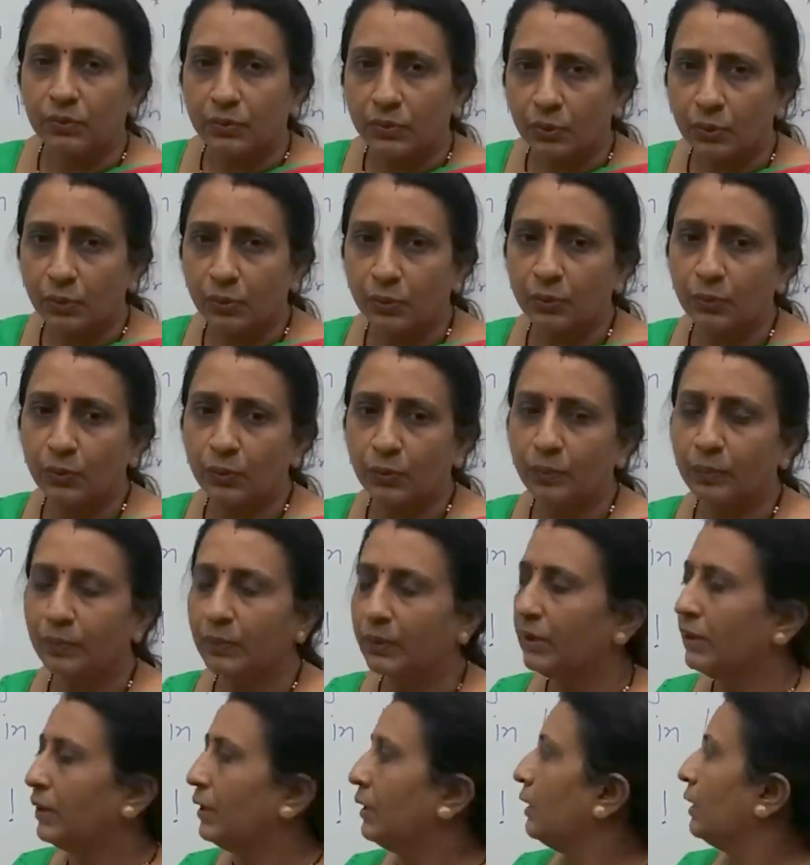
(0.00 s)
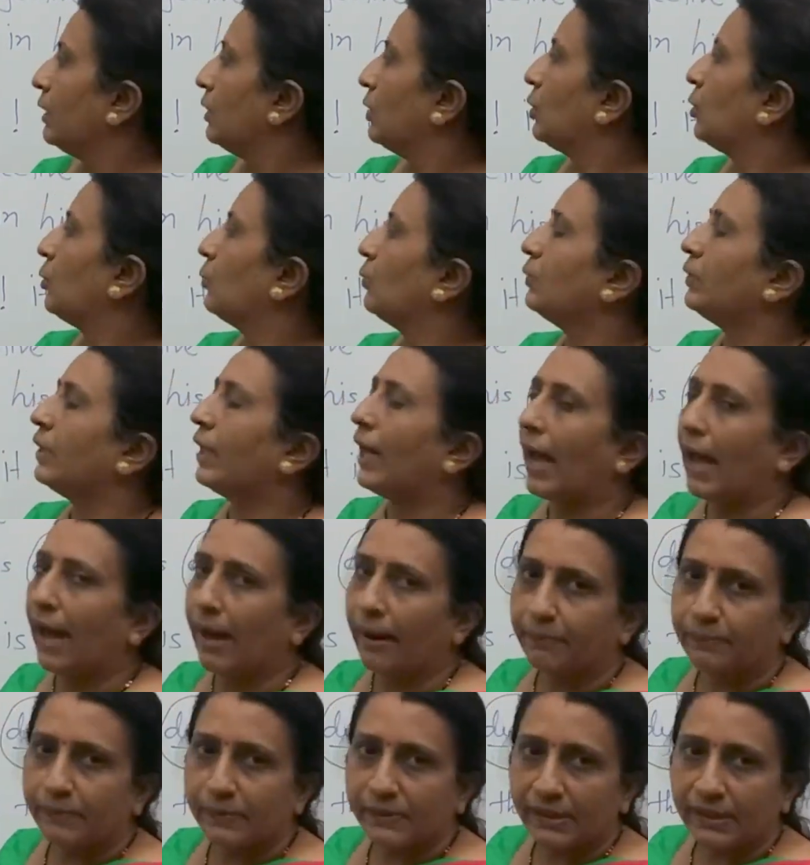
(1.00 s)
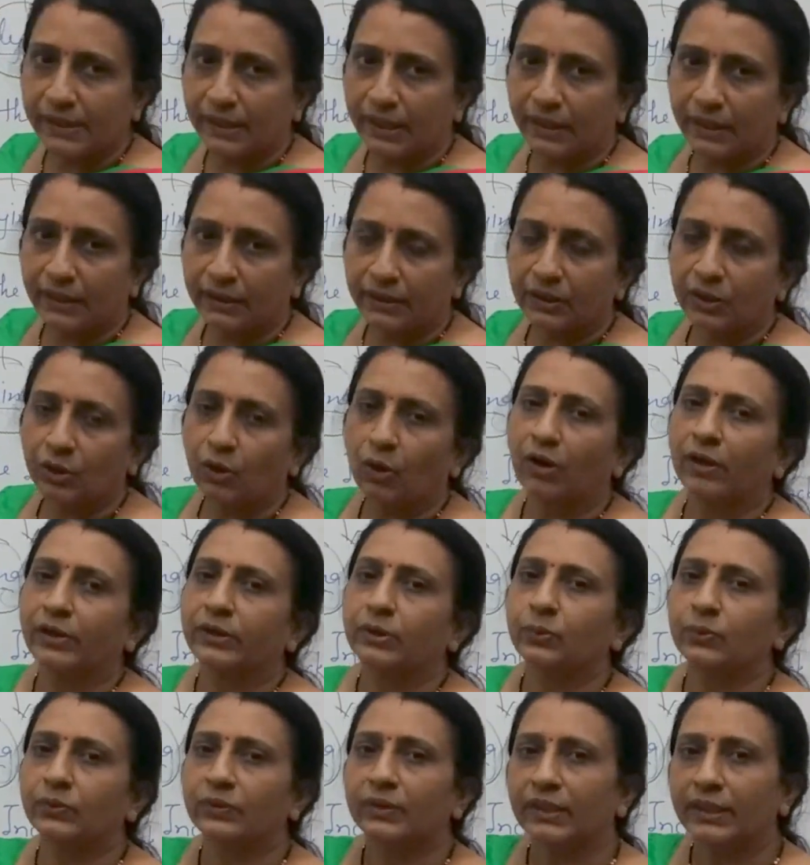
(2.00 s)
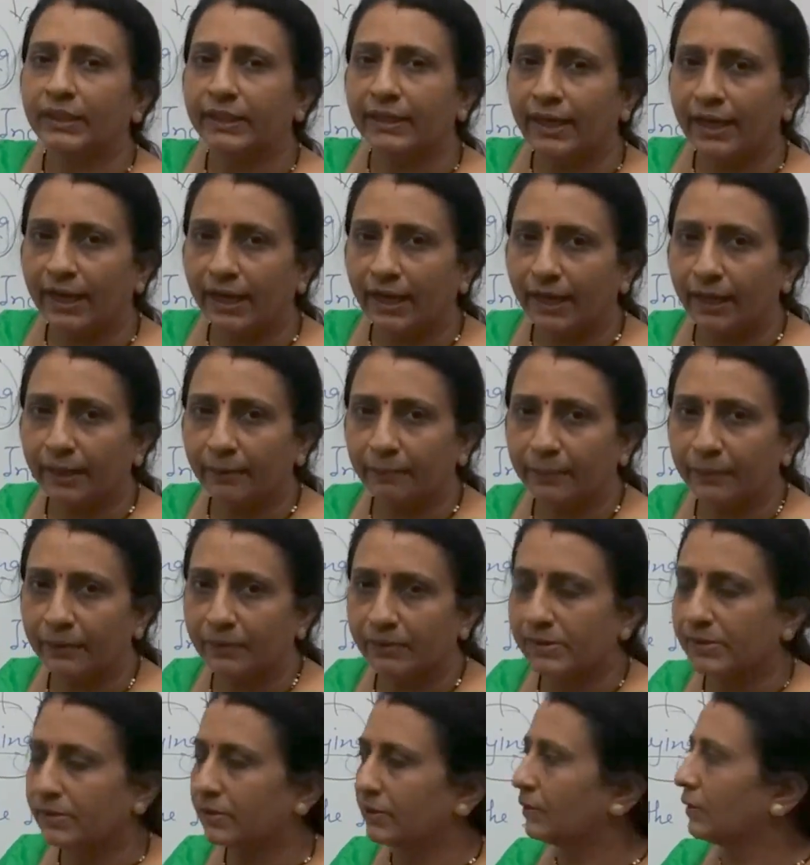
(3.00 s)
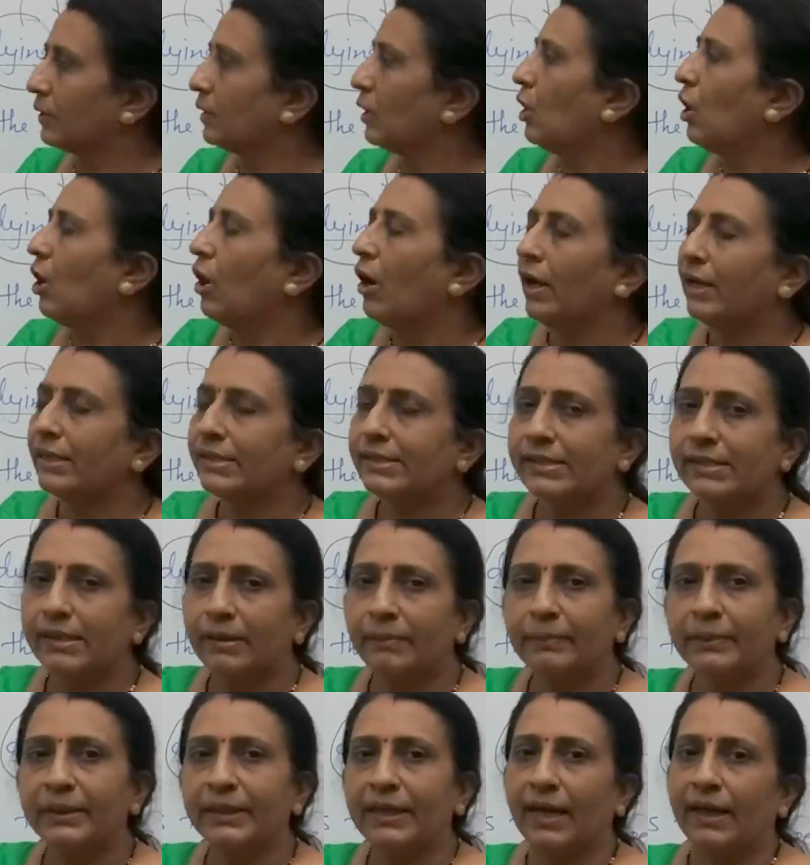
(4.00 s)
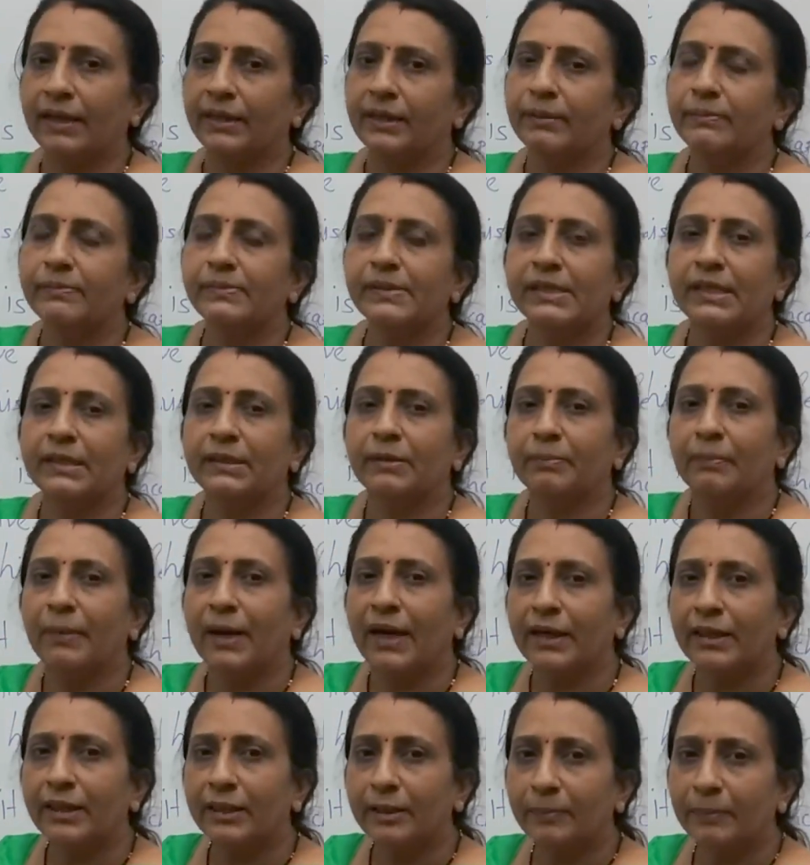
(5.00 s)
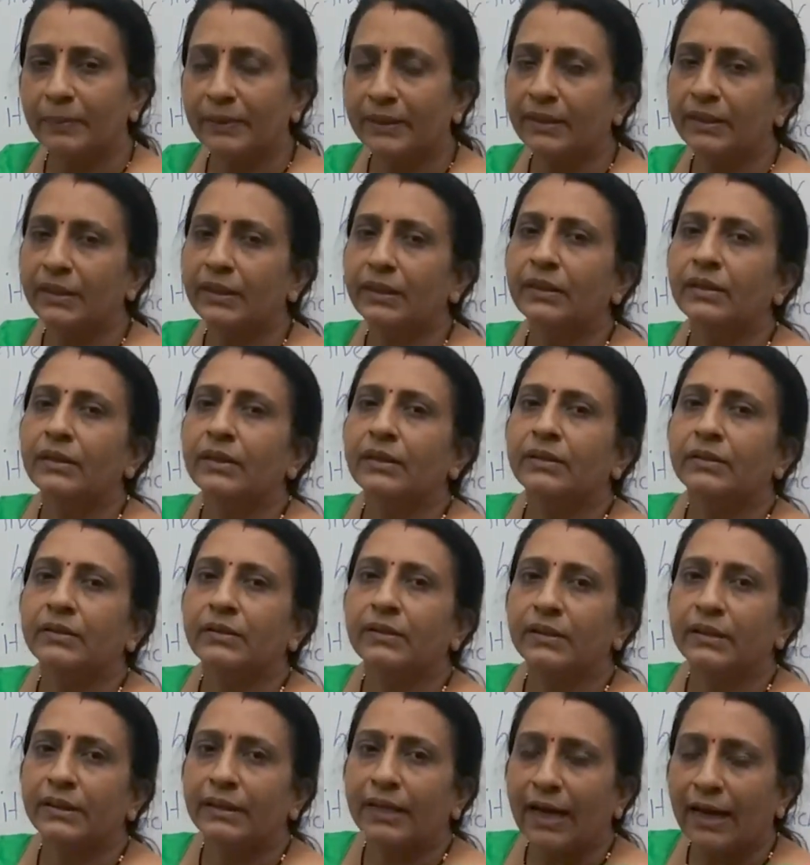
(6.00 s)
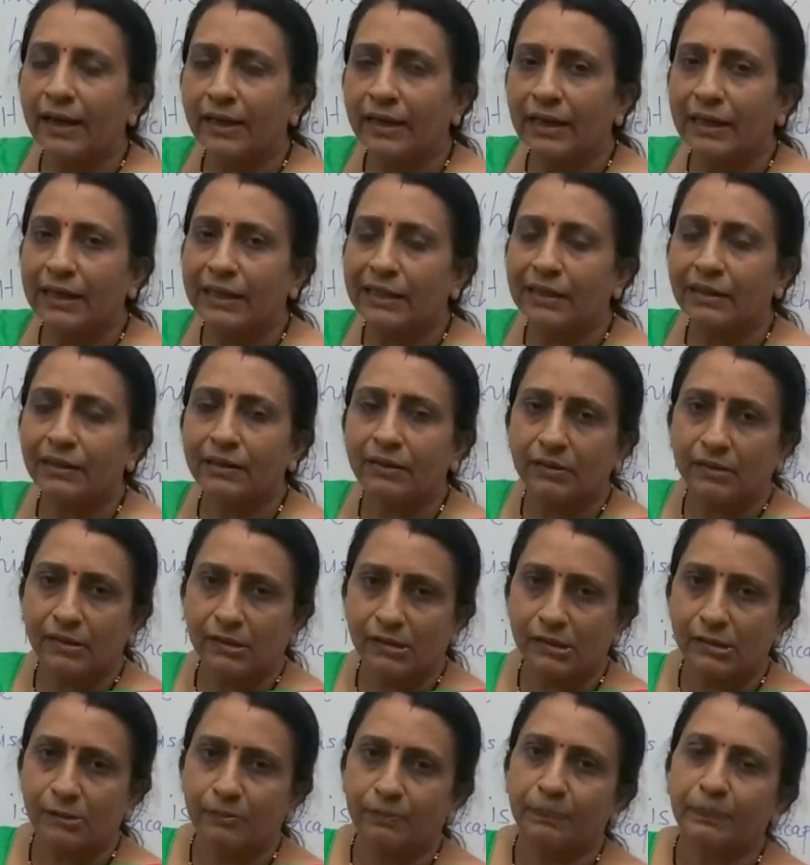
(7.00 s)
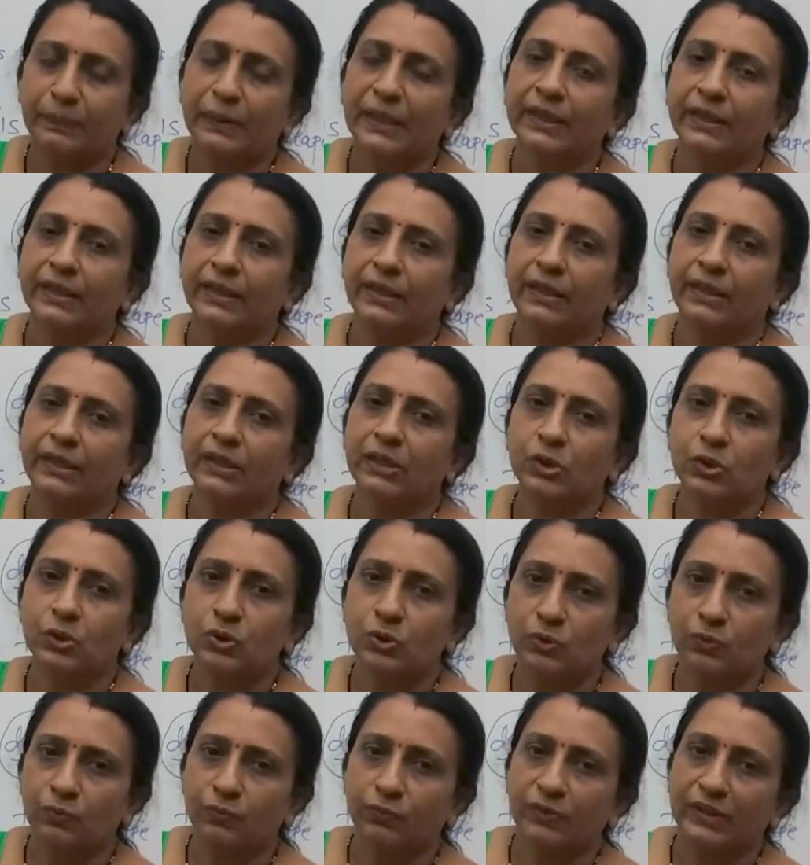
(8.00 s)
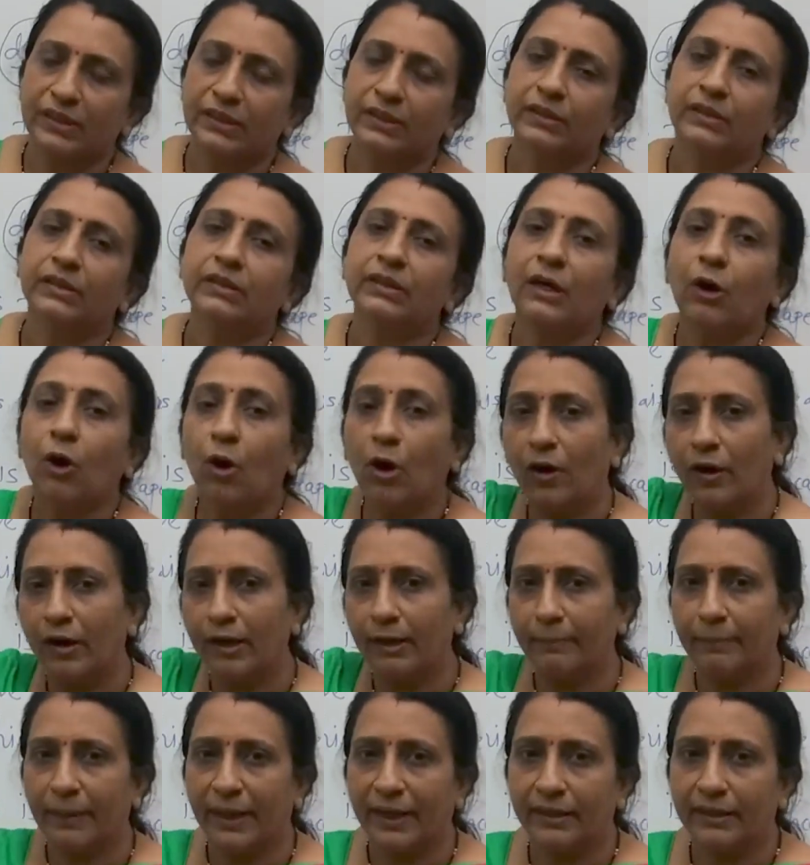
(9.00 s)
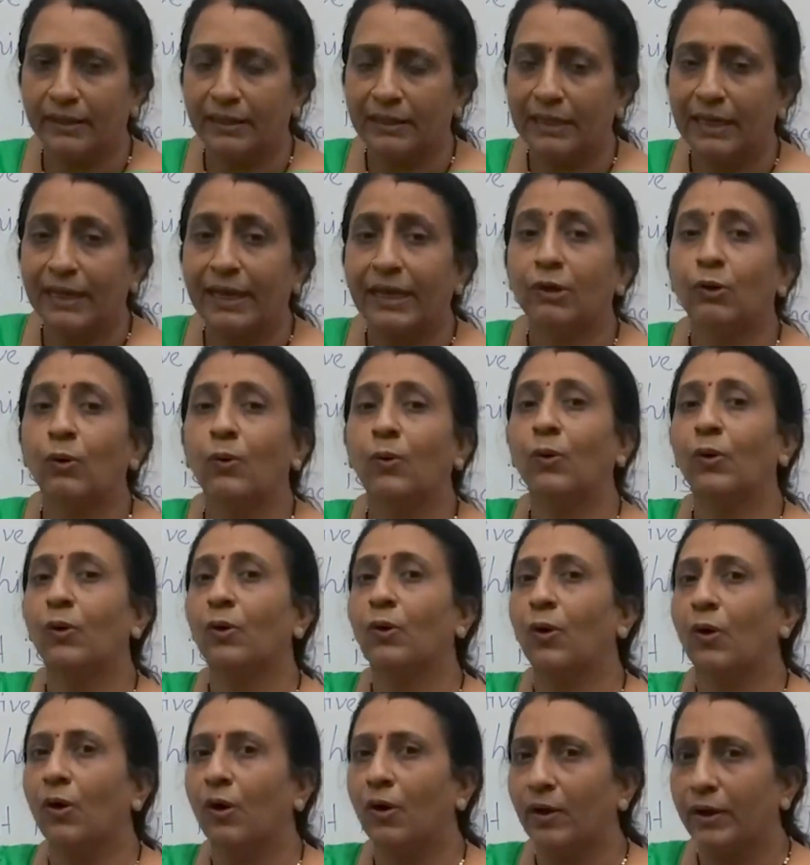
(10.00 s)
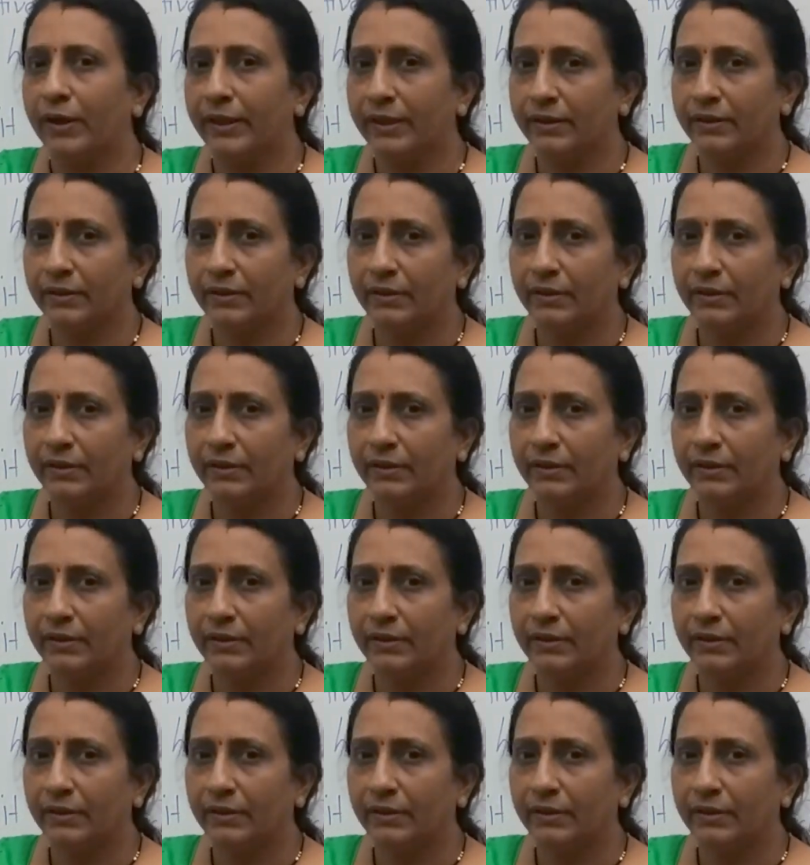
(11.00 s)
To whom? to the absent or to the dead person, or sometimes it might be the direct speaking with the Almighty, like, oh God.